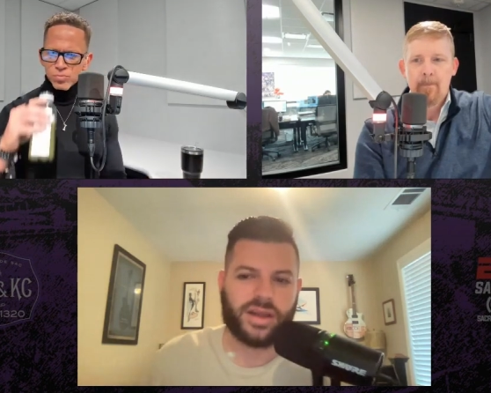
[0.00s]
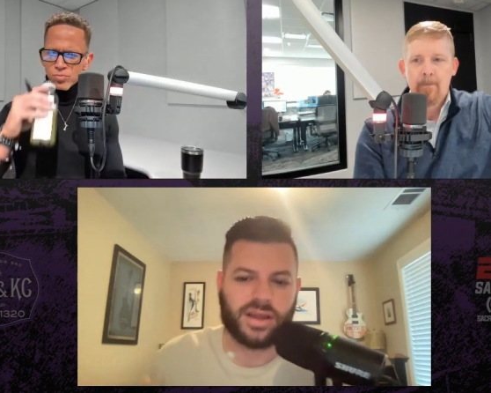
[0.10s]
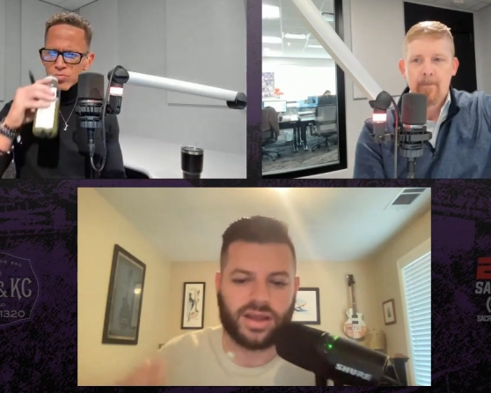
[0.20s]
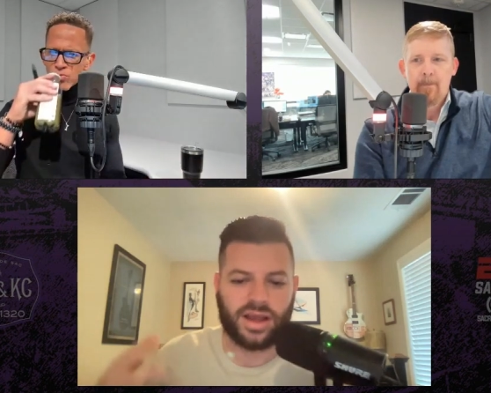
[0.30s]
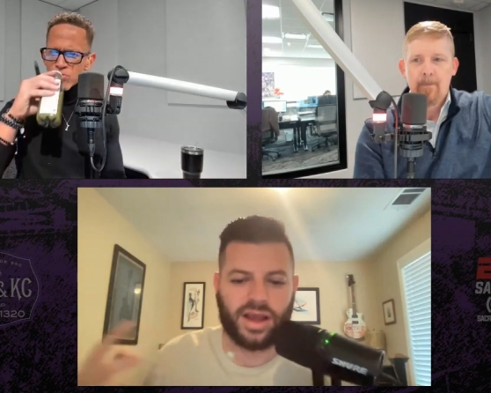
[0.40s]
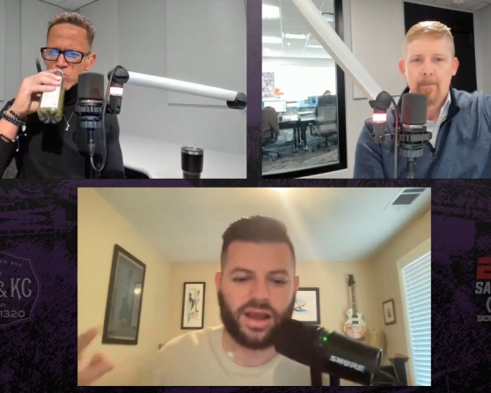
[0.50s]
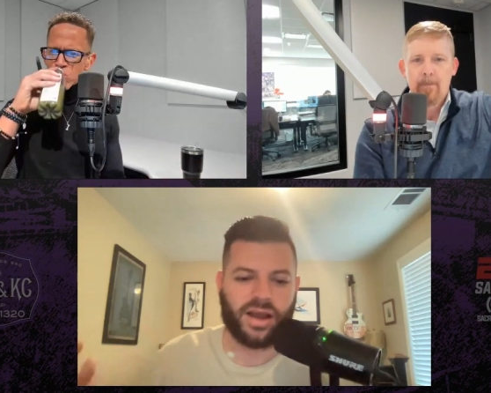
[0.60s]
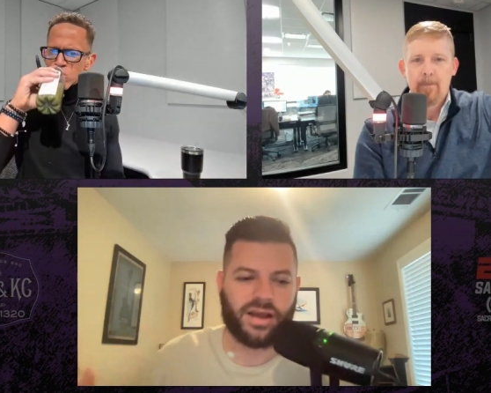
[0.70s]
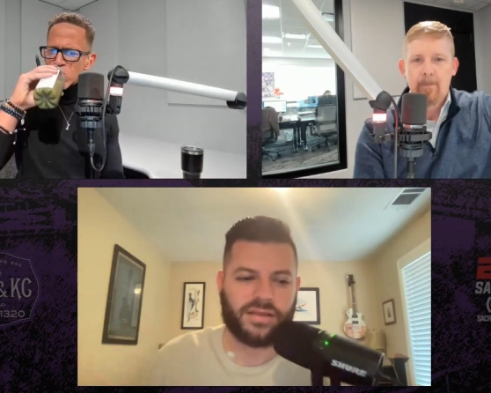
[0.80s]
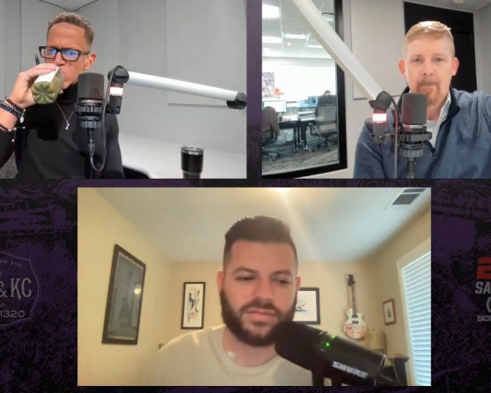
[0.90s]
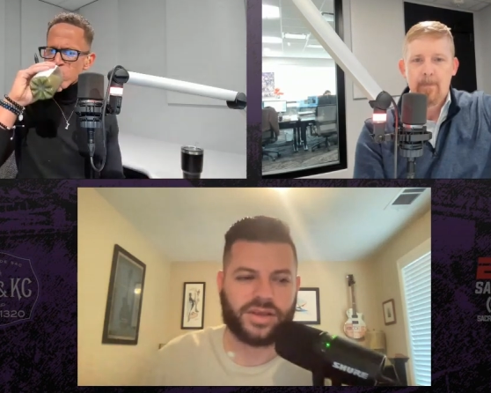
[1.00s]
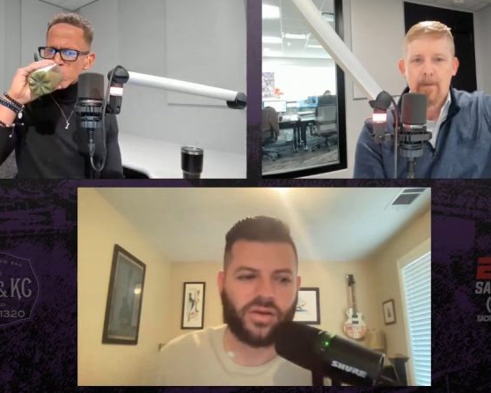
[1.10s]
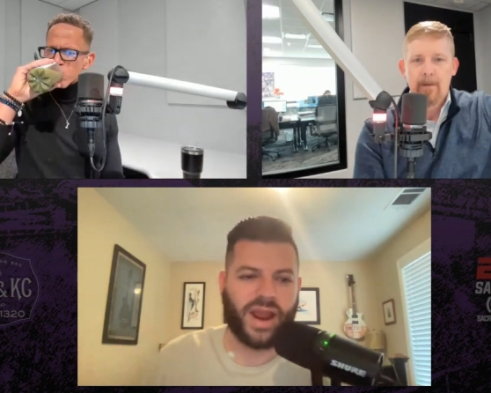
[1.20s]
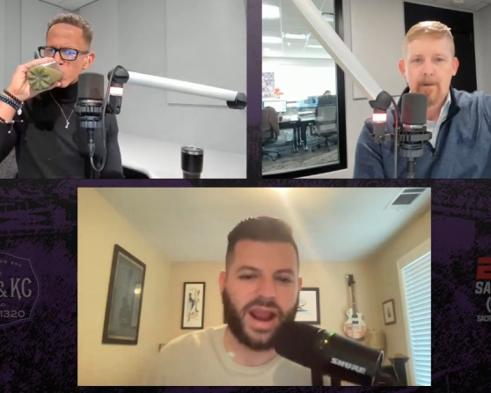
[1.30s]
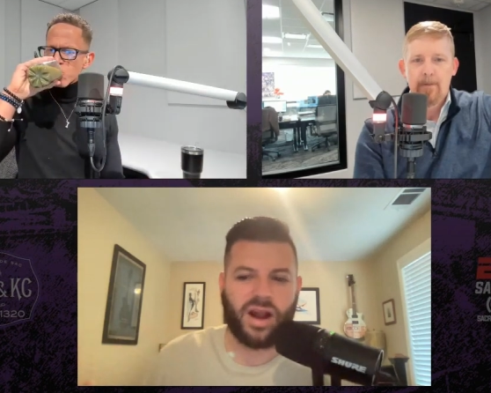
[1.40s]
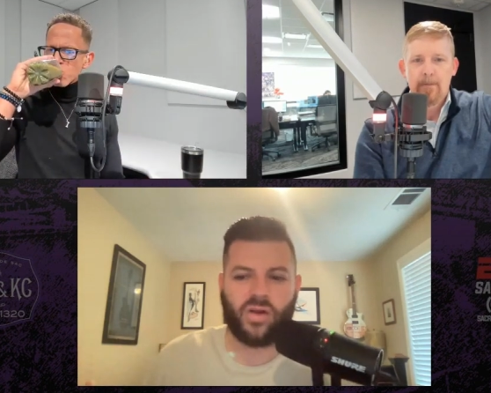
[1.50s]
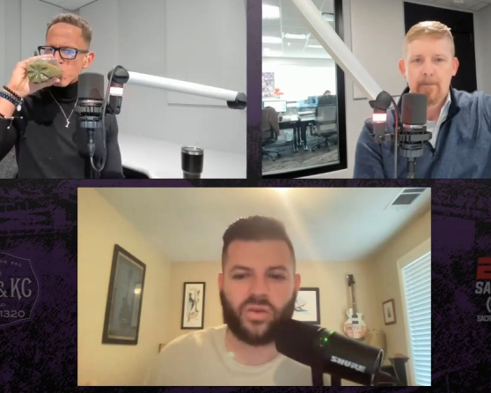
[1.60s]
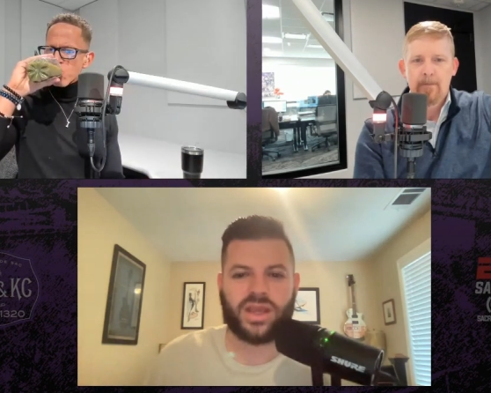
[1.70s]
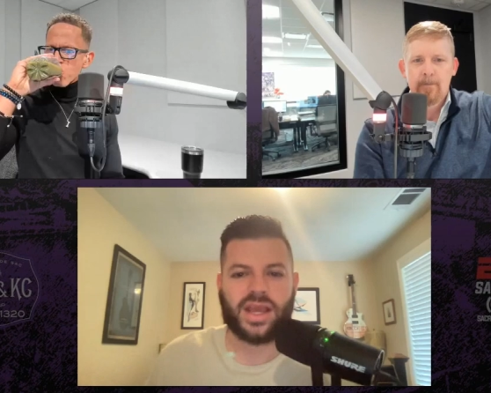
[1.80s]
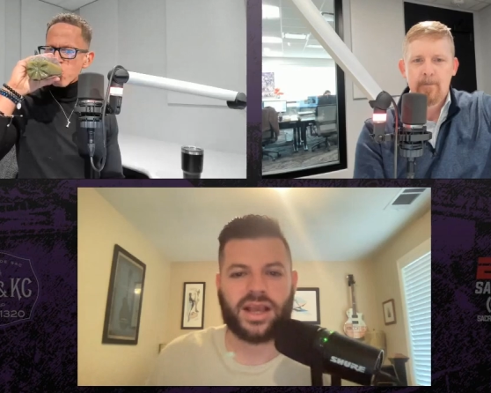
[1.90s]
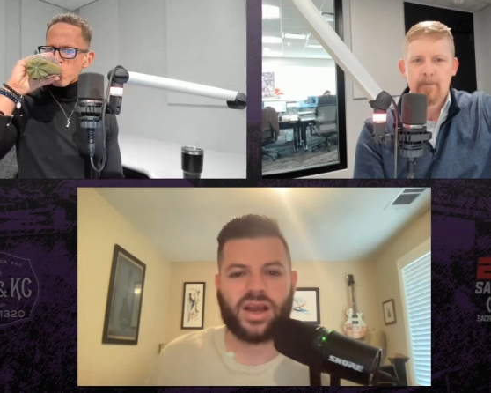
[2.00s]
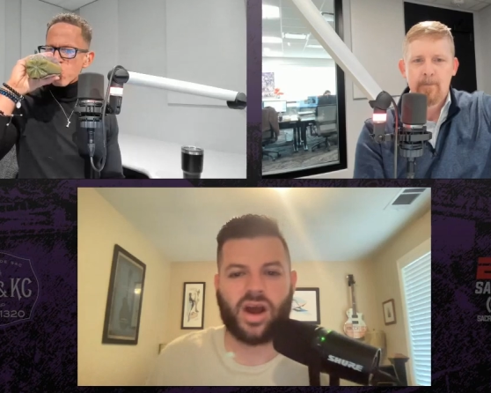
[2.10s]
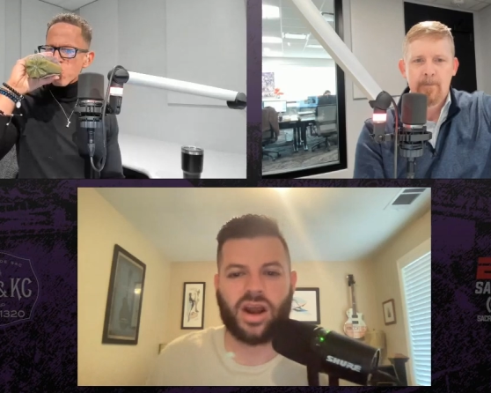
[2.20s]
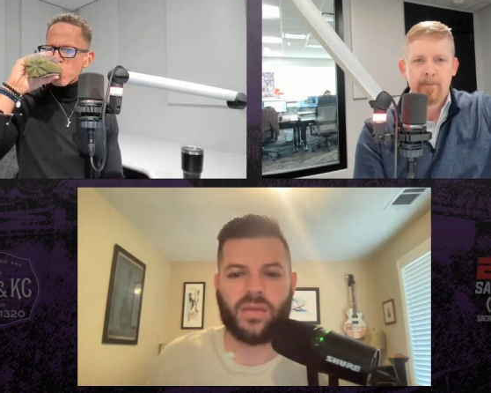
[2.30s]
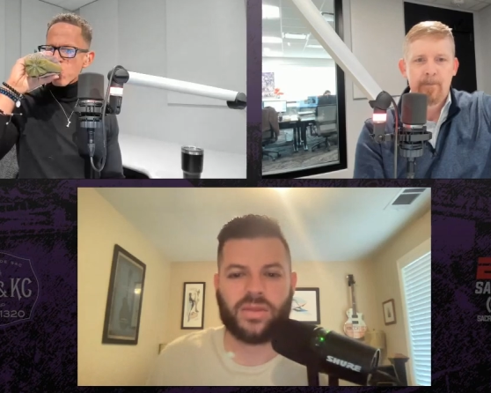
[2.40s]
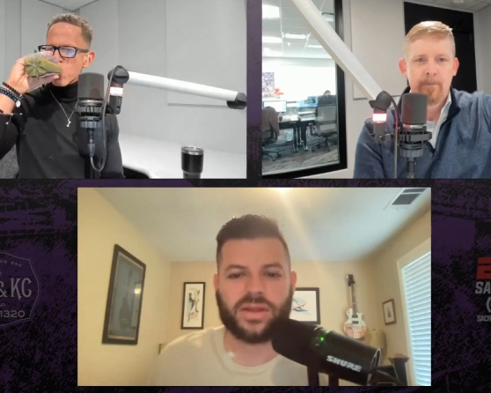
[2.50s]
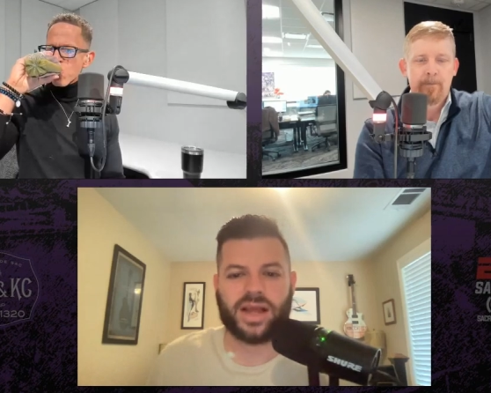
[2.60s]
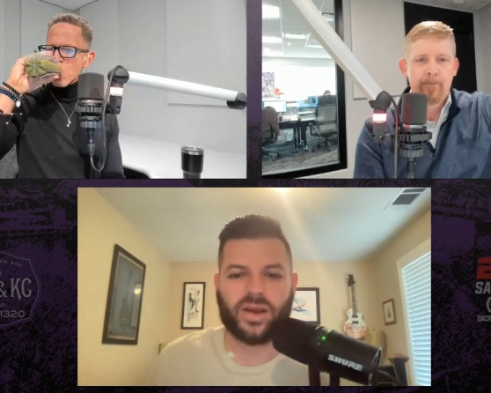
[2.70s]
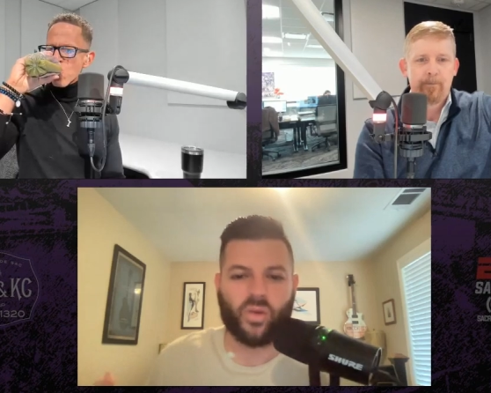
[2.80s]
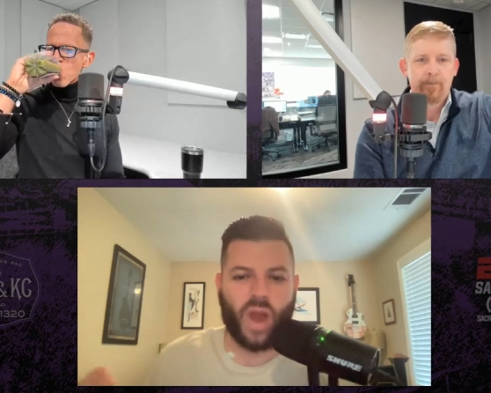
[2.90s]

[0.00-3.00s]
Speaker 1: uh, you know, era, we get caught up in like,